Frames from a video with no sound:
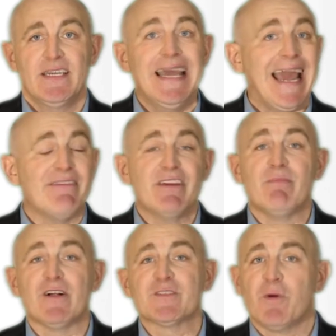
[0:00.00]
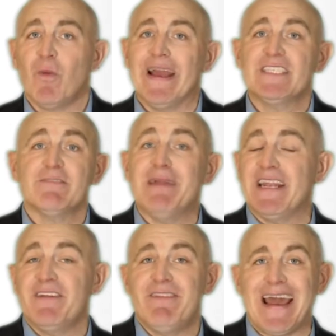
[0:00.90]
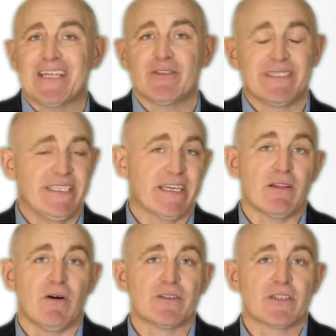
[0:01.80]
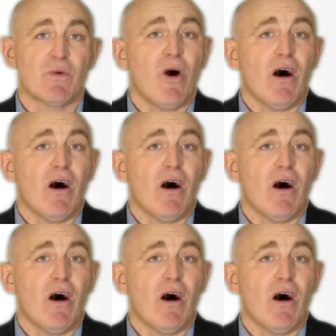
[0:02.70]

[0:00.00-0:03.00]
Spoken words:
Having multiple ways of manufacturing the enclosure will